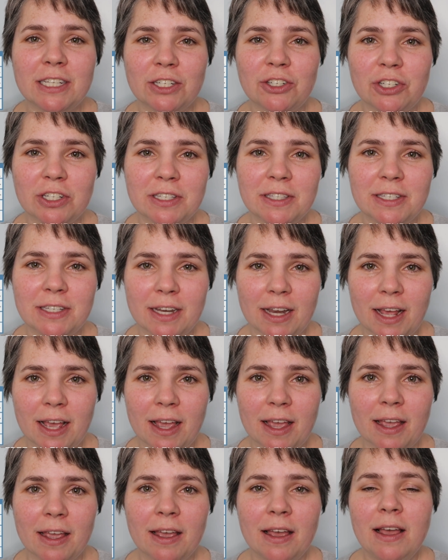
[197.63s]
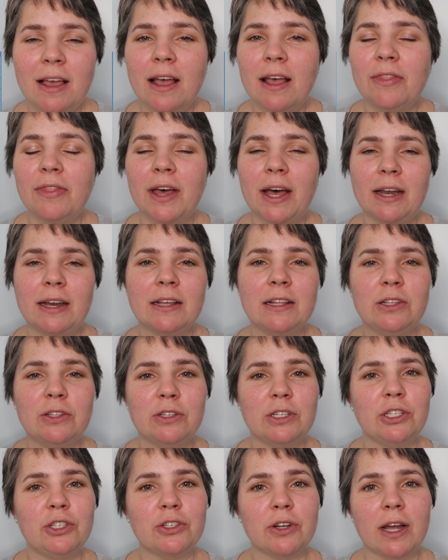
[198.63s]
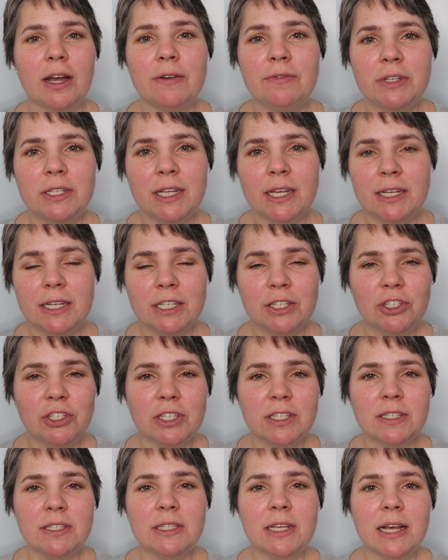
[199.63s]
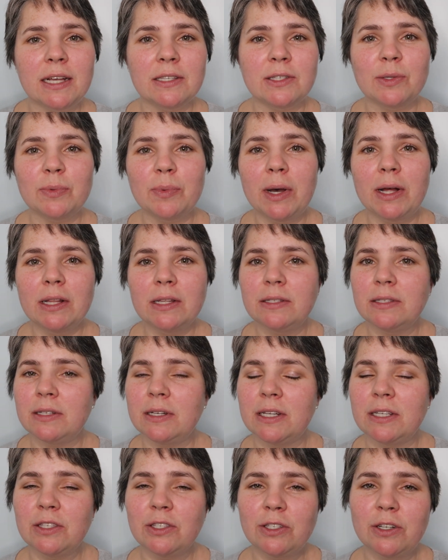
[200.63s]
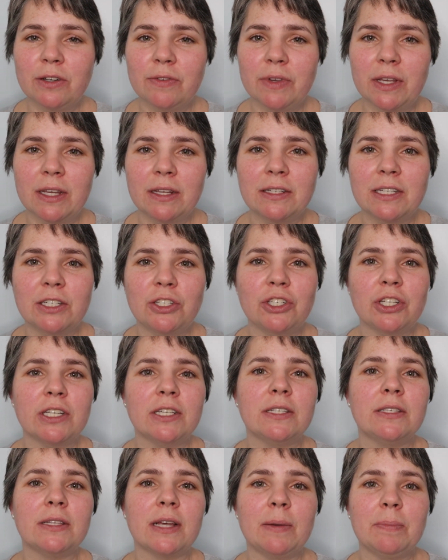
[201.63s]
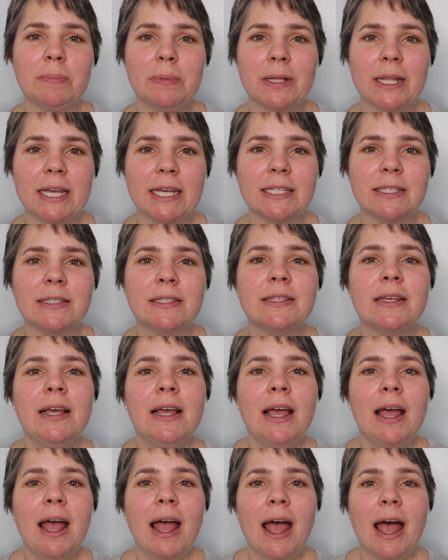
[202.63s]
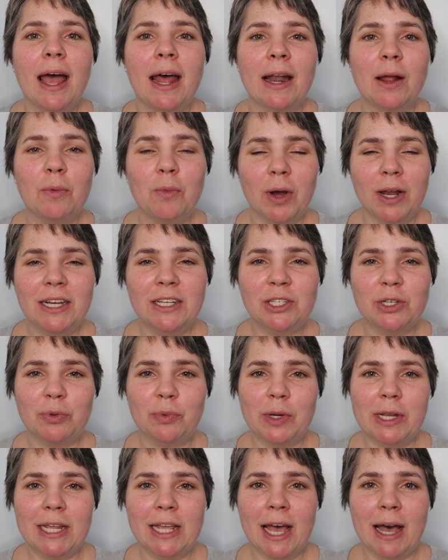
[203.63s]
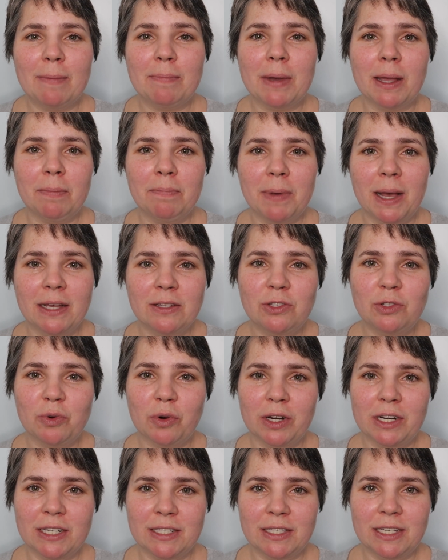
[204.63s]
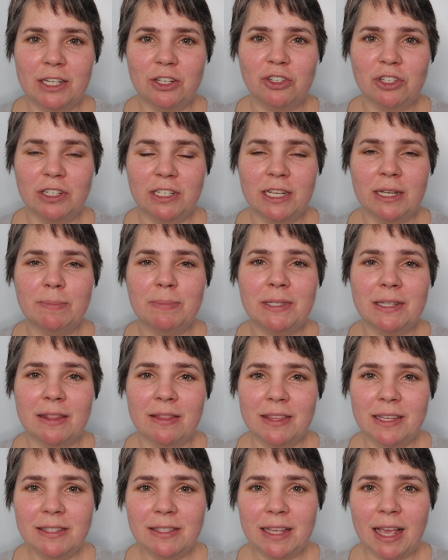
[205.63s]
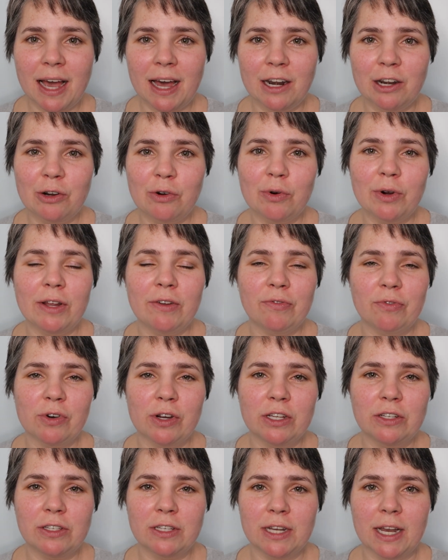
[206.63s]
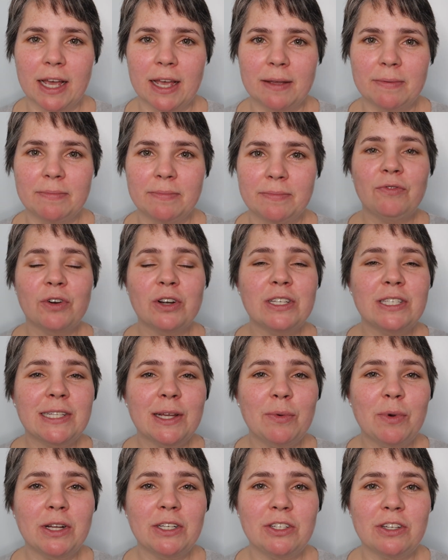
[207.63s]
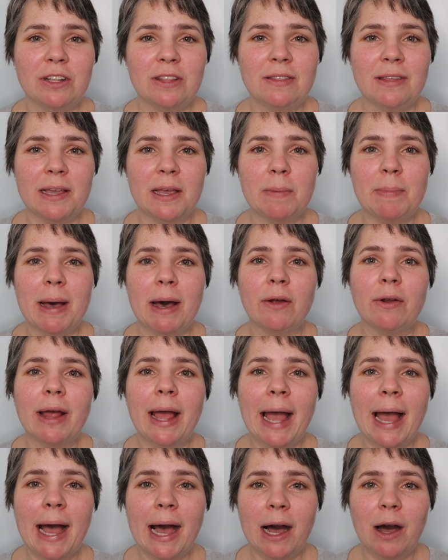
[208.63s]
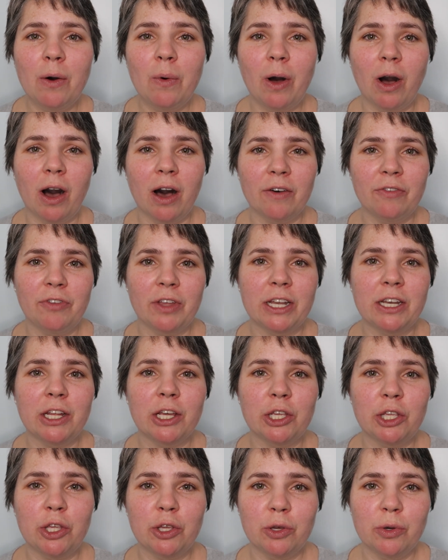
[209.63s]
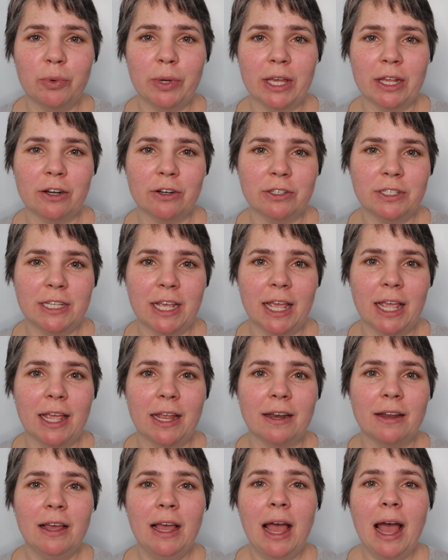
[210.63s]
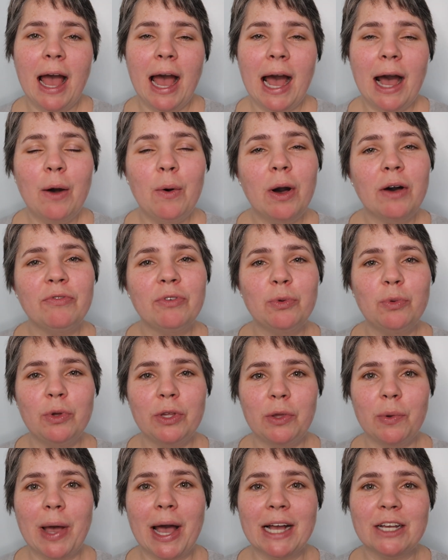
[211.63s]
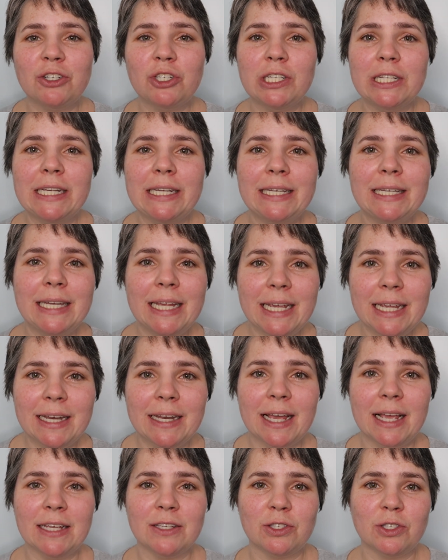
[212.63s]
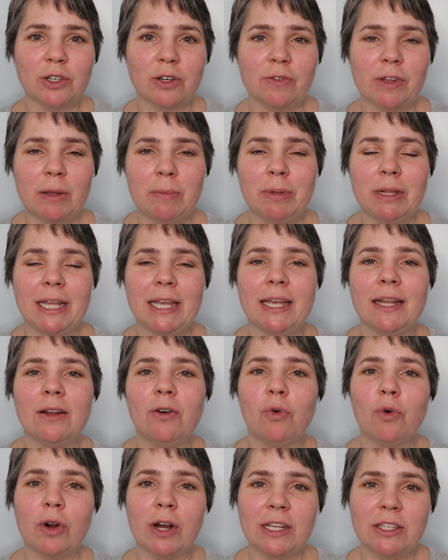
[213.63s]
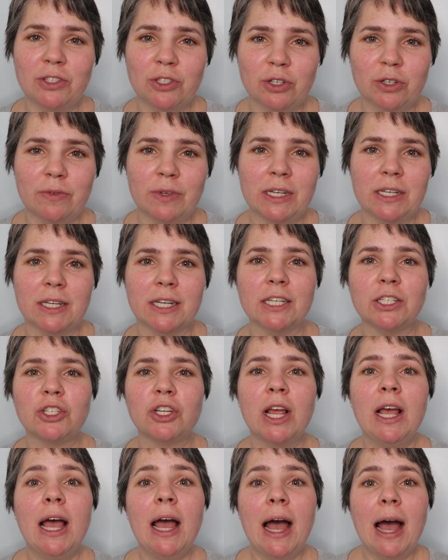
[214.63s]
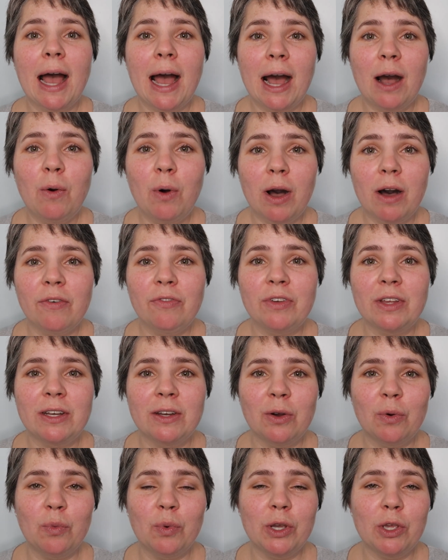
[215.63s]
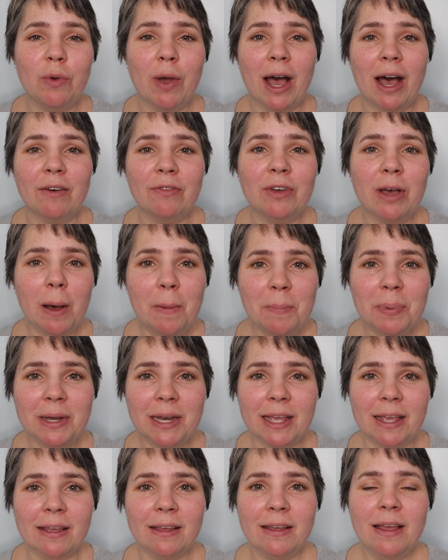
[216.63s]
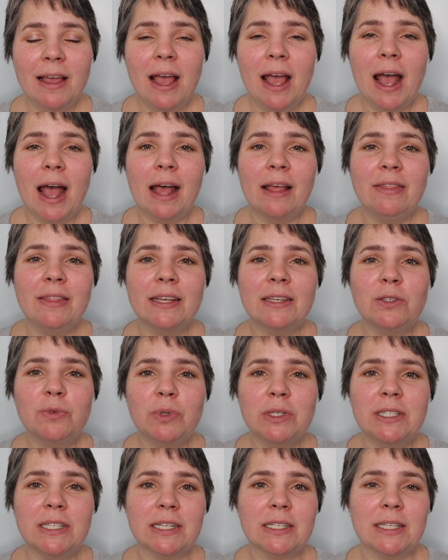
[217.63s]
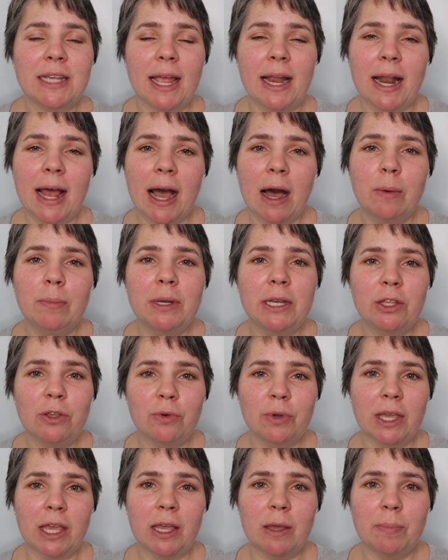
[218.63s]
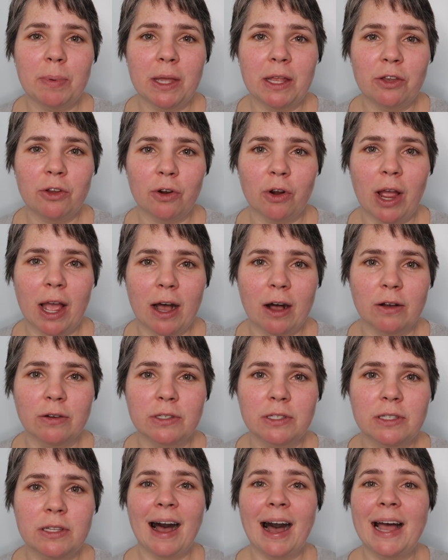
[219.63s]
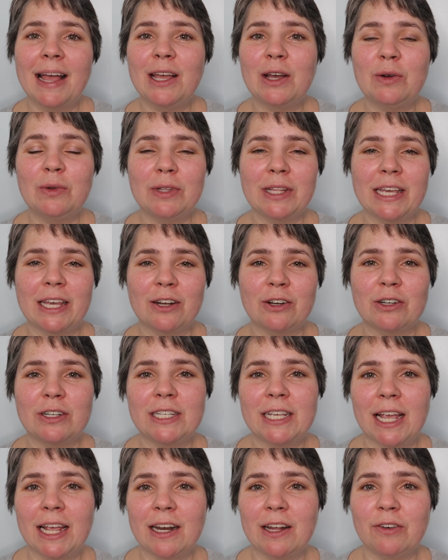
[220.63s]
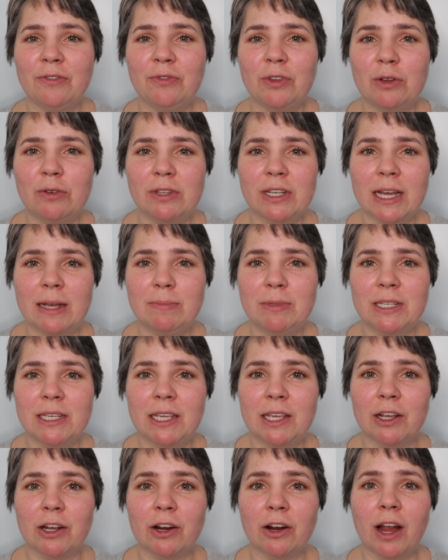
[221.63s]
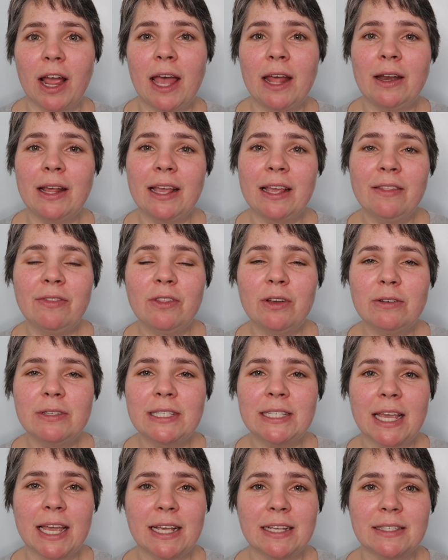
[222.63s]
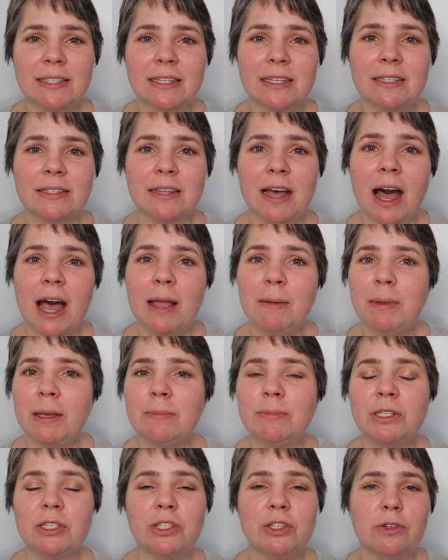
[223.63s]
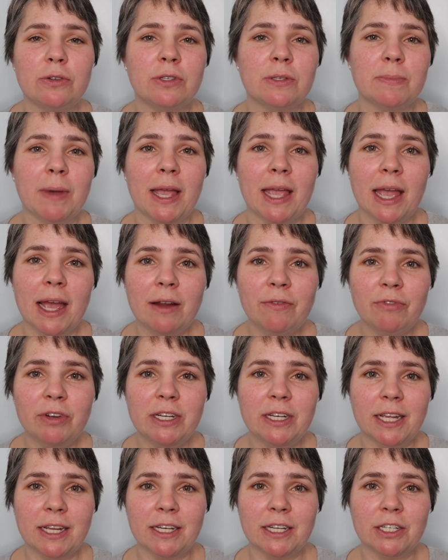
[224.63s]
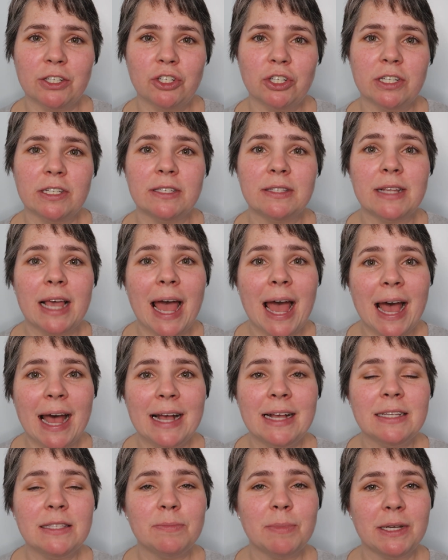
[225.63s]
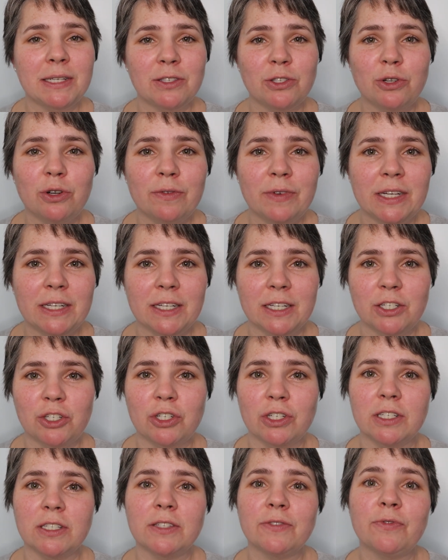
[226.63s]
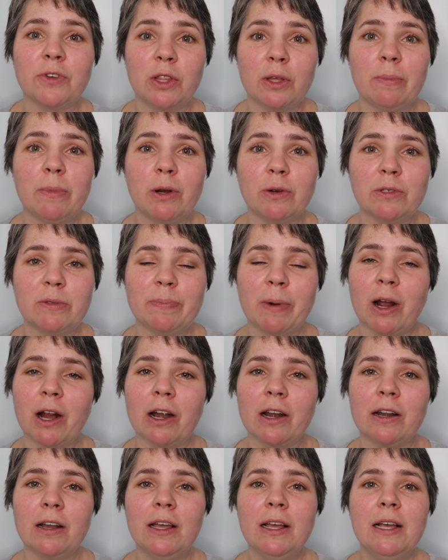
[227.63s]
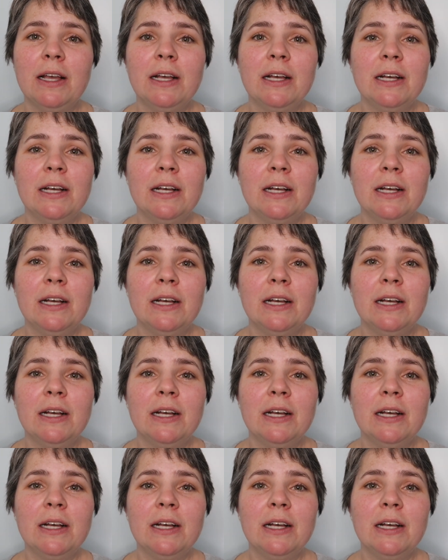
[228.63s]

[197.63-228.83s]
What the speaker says: dishes today. That included your everyday dishes as well as any serving dishes and plates. And I wanted to recap my best organization tips in this category for you today. First, I want you to think about how often you entertain. How often will you actually need a serving plate or a serving dish? How often will you have company? And this will dictate how many you keep in your house. I only entertain a few times a year, and in those cases, I'm able to use my everyday dishes as my serving dishes for the most part.